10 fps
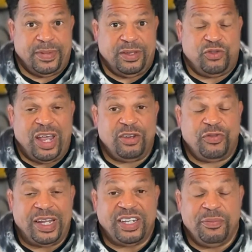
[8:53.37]
trans
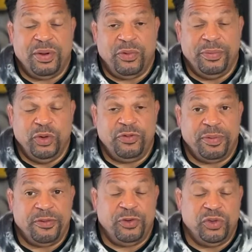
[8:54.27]
fats have been removed from
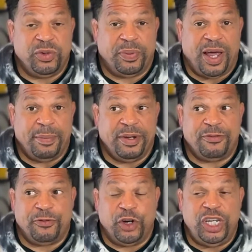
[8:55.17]
the food supply. But
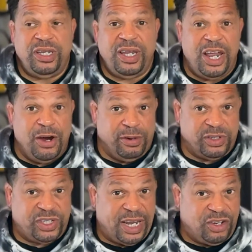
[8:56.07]
for
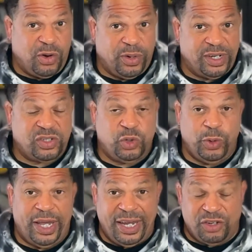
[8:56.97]
years, they told us to
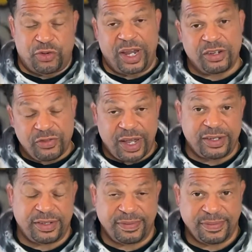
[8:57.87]
eat trans
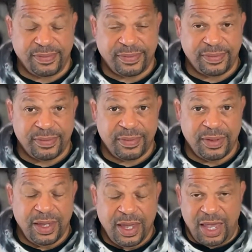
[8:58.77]
fats.
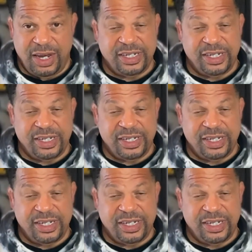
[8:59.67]
And it's